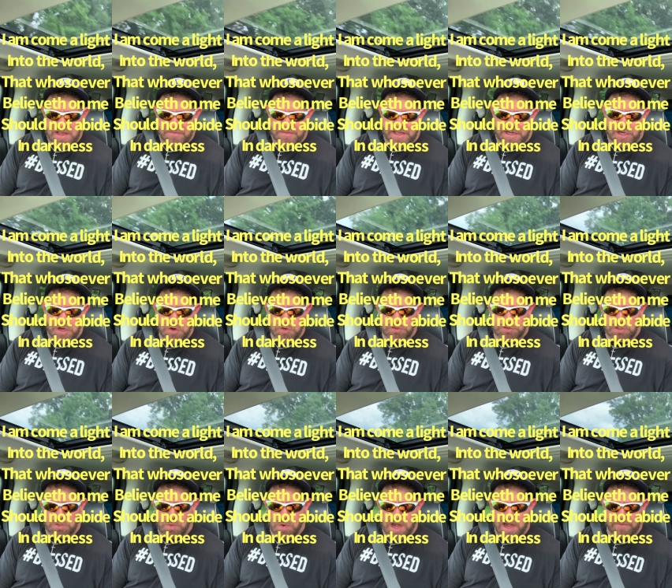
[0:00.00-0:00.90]
that
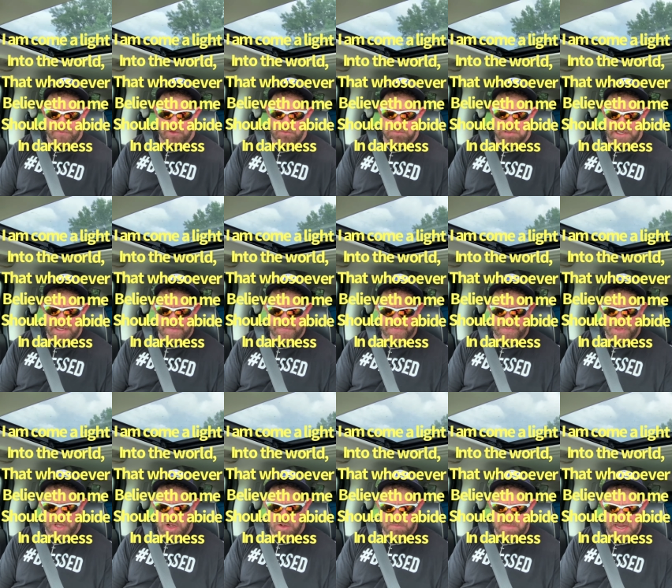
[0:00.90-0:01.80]
whosoever believeth
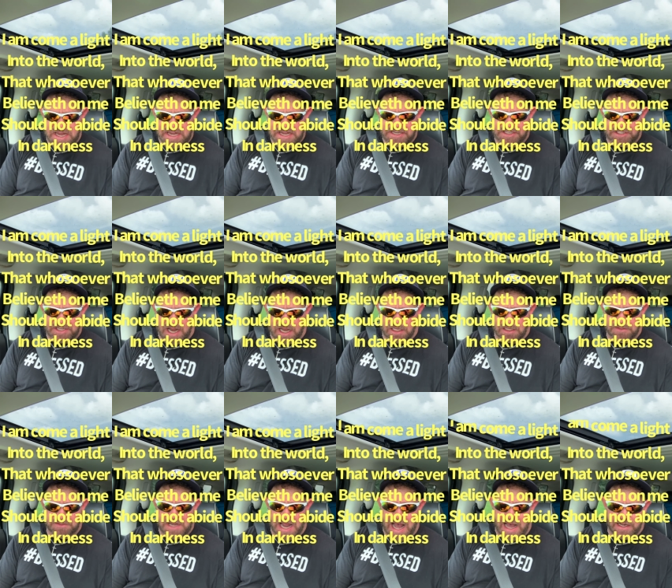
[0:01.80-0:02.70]
on me shall
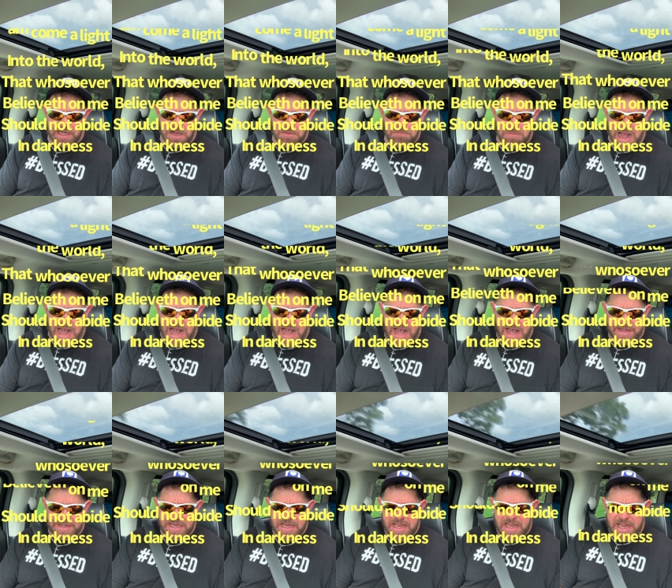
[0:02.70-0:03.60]
not
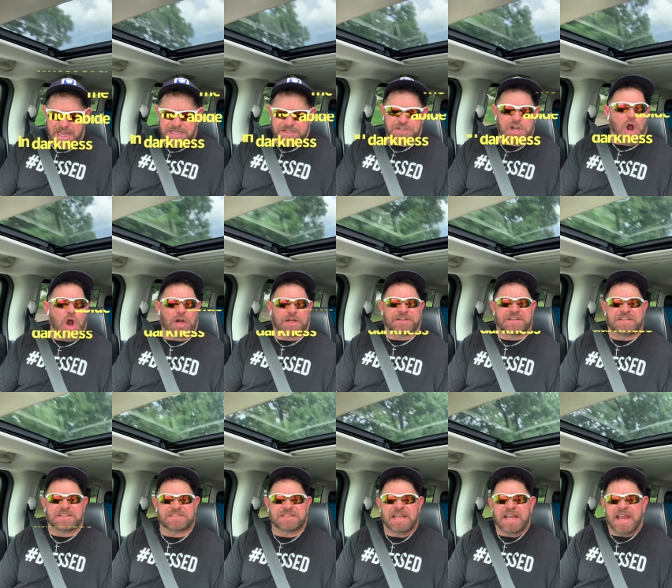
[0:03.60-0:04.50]
abide in
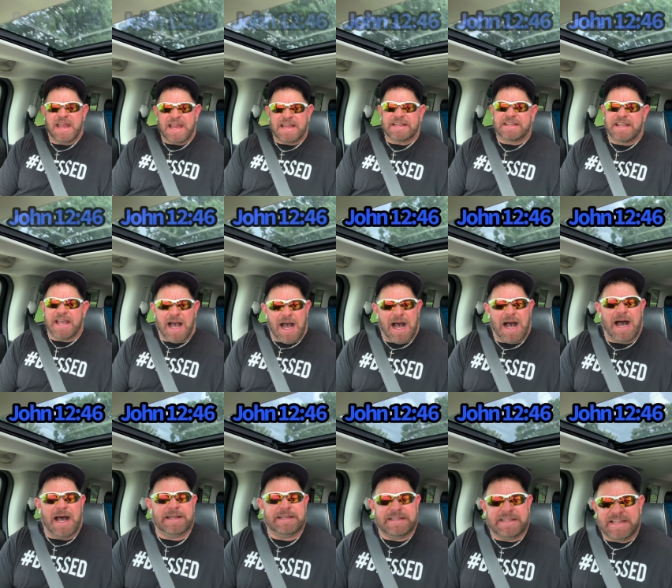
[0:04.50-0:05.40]
darkness. And
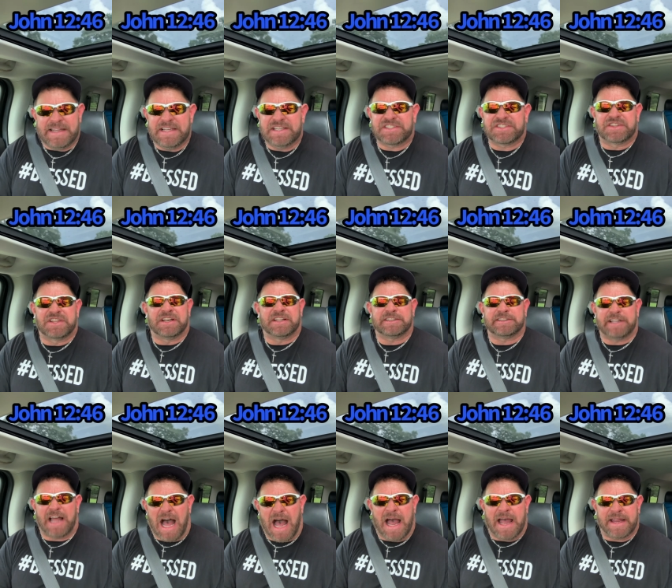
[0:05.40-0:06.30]
God is the
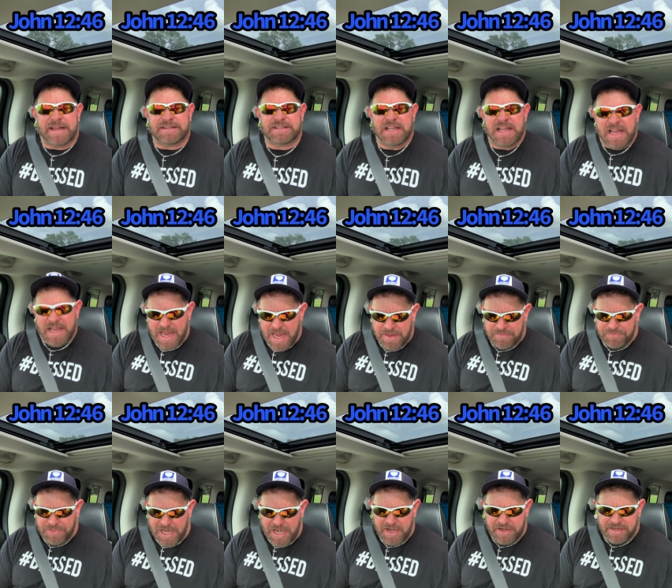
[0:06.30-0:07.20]
light, and
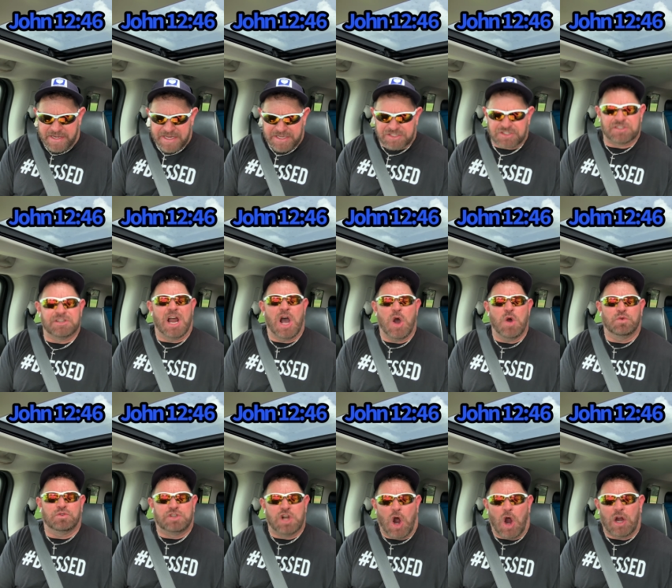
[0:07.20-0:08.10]
there is no
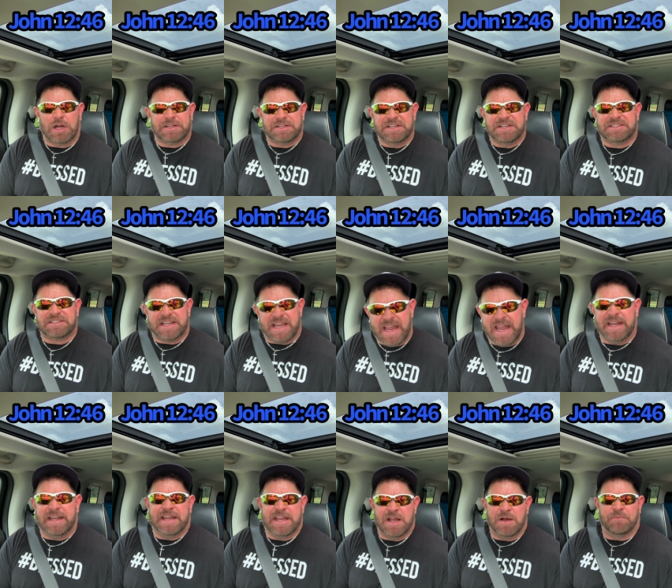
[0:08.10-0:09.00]
darkness
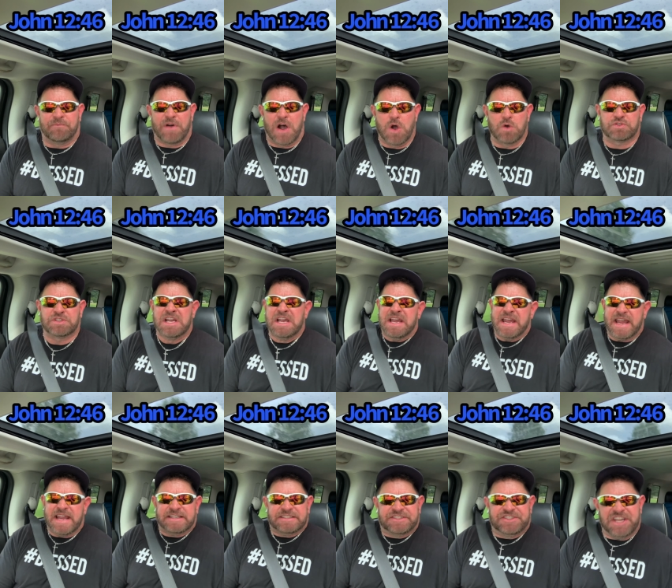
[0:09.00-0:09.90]
in him, folks.
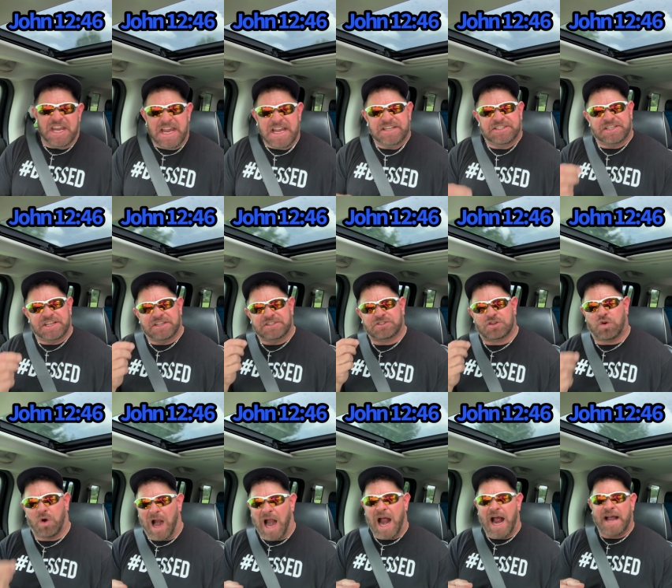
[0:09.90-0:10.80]
And Jesus
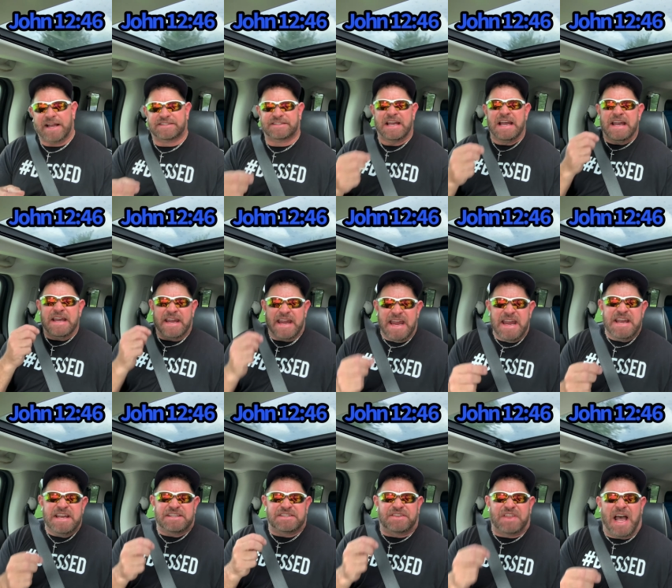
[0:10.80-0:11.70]
Christ
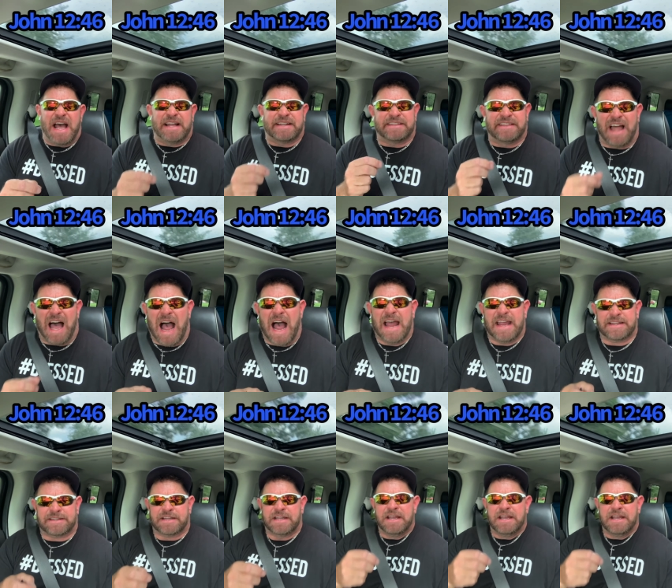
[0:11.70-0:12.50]
is that light